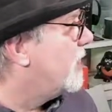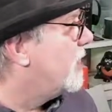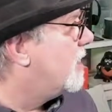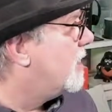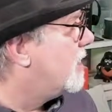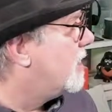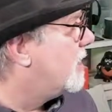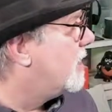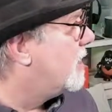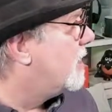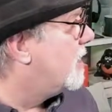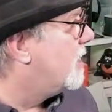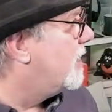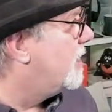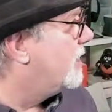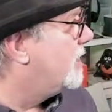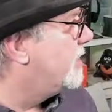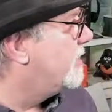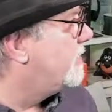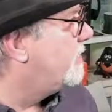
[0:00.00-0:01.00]

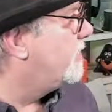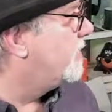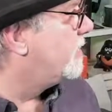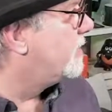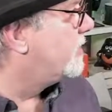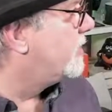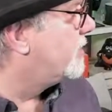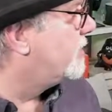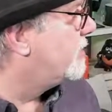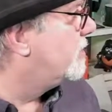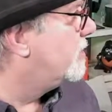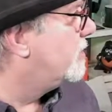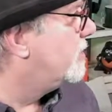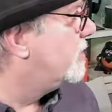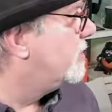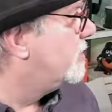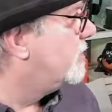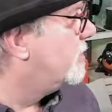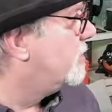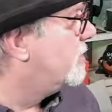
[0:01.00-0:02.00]
I can filter
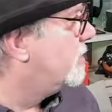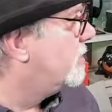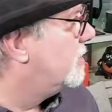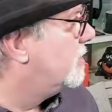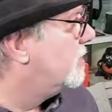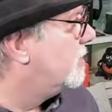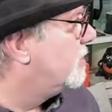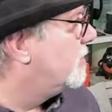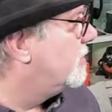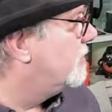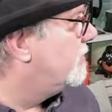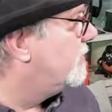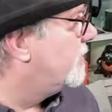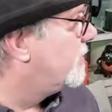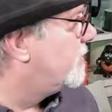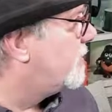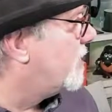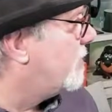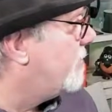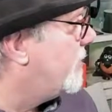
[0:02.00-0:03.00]

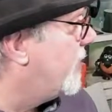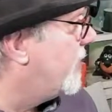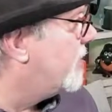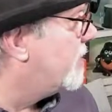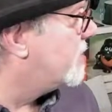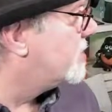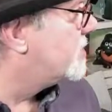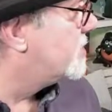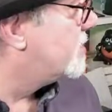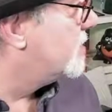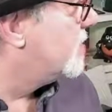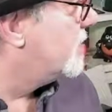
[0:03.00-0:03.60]
on males.